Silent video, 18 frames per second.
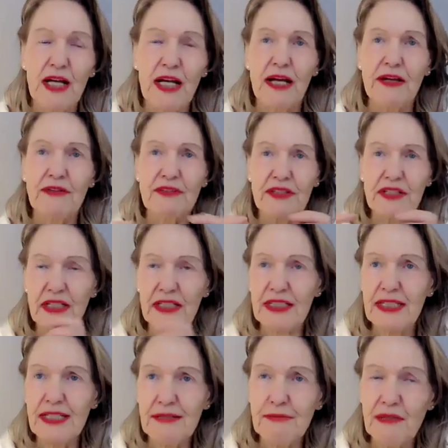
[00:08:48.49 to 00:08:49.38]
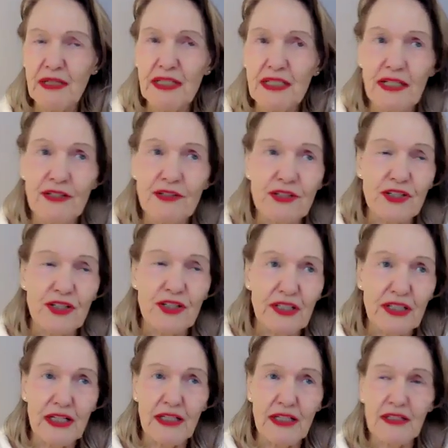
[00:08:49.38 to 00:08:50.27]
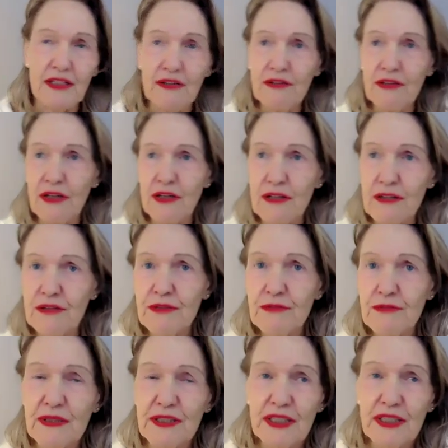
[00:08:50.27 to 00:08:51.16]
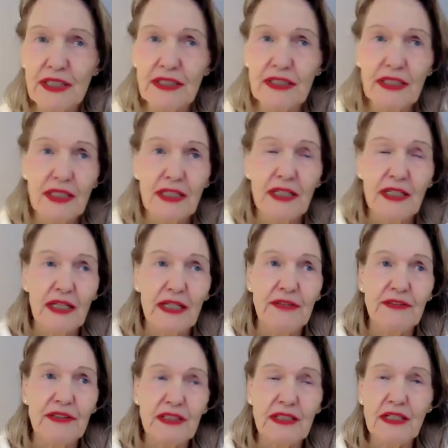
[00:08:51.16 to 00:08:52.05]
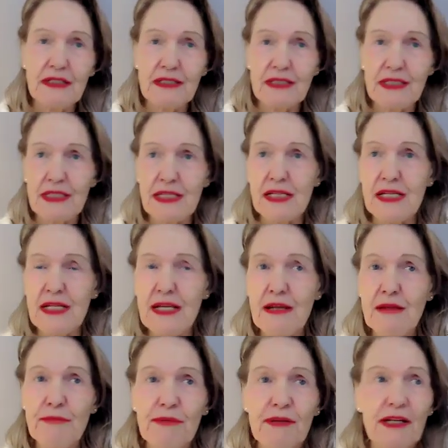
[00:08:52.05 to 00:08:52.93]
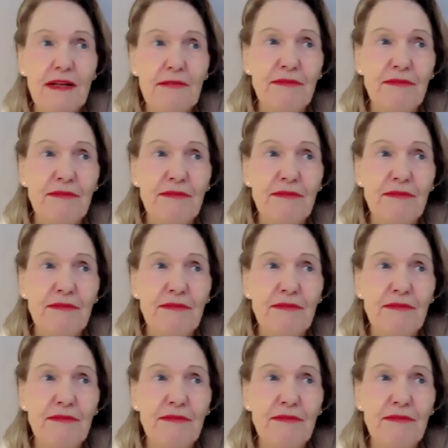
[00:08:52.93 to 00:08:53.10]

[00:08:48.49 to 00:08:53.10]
and then I'll eat my lunch and I'll go home, and then I'll sleep